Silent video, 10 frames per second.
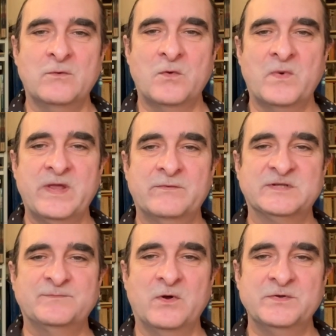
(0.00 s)
will we
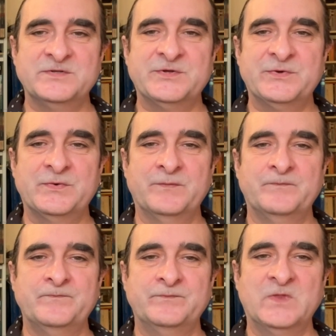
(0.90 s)
respond to,
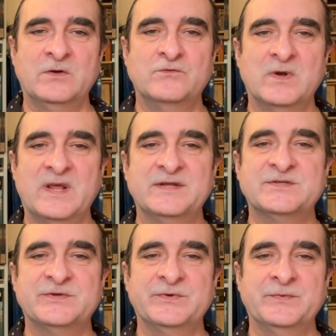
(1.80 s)
relate
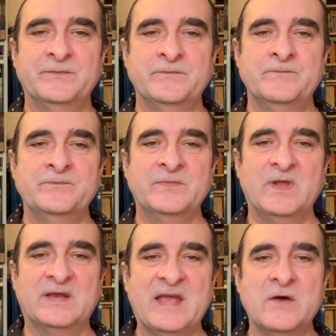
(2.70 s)
to,
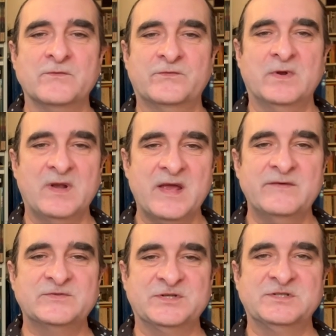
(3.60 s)
account for a
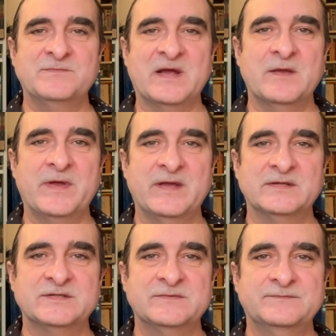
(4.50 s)
life such as
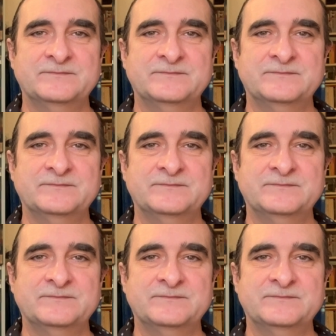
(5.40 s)
Maccabea's?